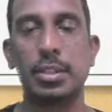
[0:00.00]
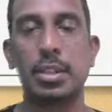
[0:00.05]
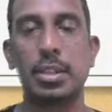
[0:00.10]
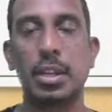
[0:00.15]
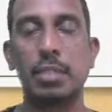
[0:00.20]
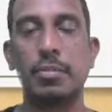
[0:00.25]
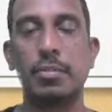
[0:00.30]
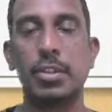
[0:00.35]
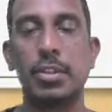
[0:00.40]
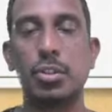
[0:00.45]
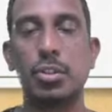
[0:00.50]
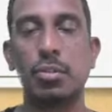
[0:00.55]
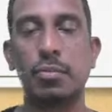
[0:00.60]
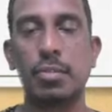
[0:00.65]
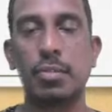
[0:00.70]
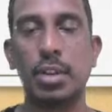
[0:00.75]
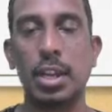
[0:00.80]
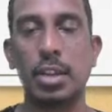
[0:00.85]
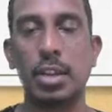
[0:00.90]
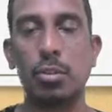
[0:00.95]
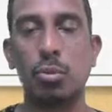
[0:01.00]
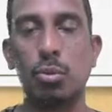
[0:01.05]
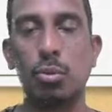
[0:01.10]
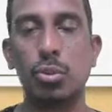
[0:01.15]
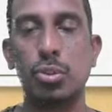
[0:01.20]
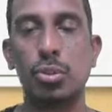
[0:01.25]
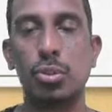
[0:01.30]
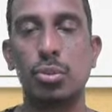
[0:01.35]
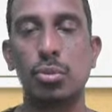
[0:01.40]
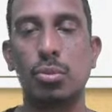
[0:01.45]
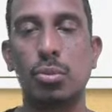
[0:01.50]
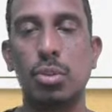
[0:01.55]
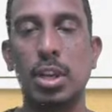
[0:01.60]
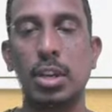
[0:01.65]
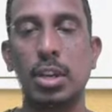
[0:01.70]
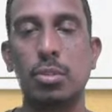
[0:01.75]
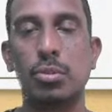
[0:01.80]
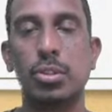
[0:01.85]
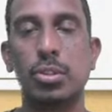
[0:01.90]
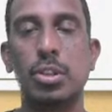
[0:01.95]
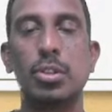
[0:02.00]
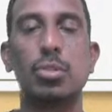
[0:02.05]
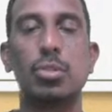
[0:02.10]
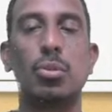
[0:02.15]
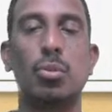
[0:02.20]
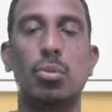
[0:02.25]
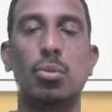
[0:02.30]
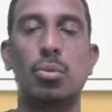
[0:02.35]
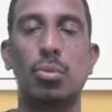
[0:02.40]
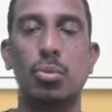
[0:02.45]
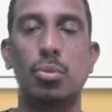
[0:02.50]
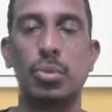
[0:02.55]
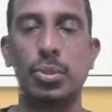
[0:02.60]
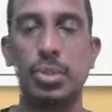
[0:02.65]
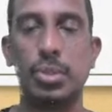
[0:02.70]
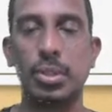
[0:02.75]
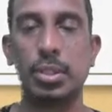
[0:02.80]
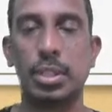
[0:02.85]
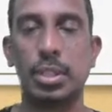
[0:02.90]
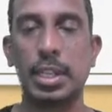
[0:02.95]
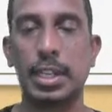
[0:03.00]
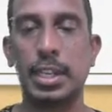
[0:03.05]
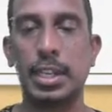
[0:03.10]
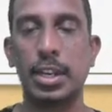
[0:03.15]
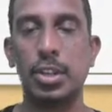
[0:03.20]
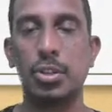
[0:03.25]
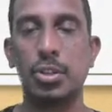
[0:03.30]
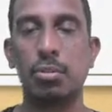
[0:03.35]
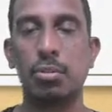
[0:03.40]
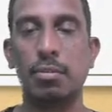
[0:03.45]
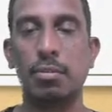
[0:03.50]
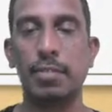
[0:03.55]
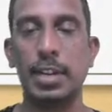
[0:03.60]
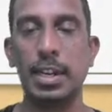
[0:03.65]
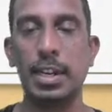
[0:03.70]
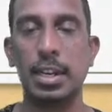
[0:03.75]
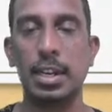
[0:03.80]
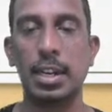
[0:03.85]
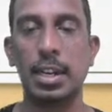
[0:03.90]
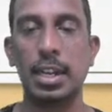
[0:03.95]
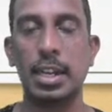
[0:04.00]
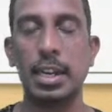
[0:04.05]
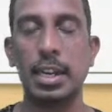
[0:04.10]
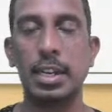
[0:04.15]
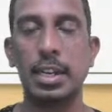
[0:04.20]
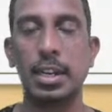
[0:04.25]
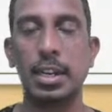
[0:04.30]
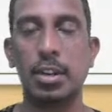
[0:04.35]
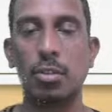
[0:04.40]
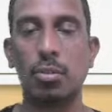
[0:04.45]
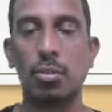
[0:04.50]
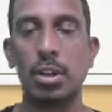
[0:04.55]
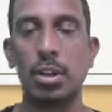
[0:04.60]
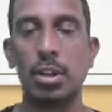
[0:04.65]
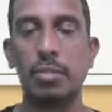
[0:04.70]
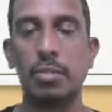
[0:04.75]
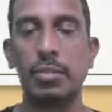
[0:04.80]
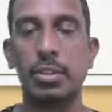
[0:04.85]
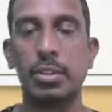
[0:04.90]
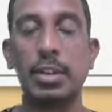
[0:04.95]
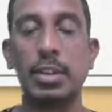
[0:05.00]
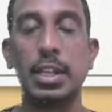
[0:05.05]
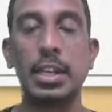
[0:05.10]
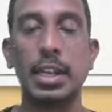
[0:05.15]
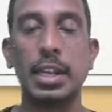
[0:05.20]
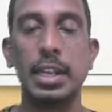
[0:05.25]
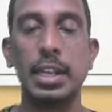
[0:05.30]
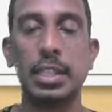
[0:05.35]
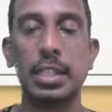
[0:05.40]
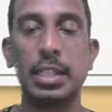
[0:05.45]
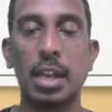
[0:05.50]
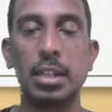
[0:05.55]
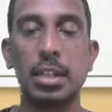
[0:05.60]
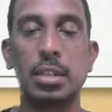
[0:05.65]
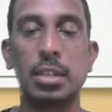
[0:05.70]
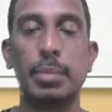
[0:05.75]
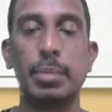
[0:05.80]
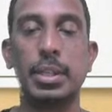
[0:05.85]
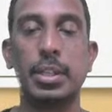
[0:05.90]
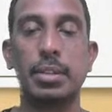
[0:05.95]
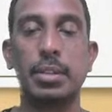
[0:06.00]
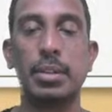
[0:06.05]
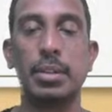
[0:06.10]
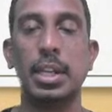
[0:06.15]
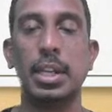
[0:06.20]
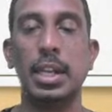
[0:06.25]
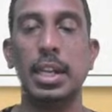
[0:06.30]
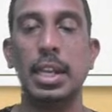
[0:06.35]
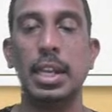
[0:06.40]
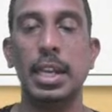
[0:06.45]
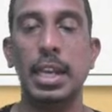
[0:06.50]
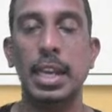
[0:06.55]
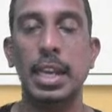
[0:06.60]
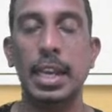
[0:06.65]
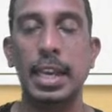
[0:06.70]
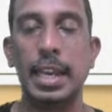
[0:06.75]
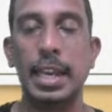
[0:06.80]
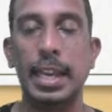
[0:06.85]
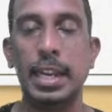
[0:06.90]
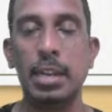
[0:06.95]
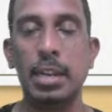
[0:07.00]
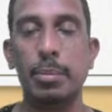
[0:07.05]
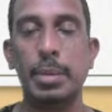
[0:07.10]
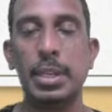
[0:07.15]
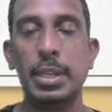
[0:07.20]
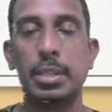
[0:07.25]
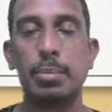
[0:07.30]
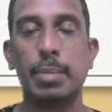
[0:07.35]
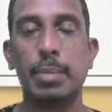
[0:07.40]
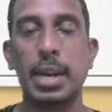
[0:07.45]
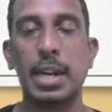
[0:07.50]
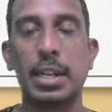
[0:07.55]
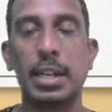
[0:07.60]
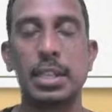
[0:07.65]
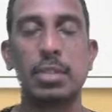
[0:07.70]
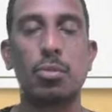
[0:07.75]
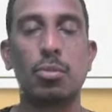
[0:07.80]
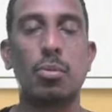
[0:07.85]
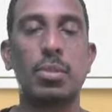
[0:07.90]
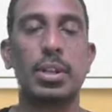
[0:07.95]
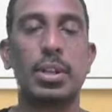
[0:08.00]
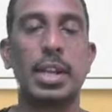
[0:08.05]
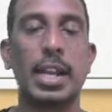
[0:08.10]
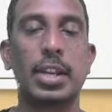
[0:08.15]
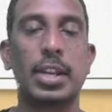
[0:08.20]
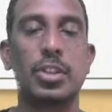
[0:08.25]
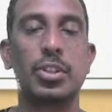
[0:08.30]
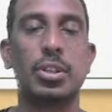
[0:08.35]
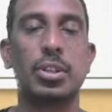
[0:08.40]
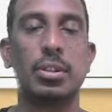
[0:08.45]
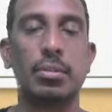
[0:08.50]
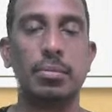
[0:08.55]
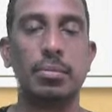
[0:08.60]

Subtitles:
conversion of glucose into glucose, secretion of adrenaline and noradrenaline, which will increase heartbeat, inhibits bladder contraction.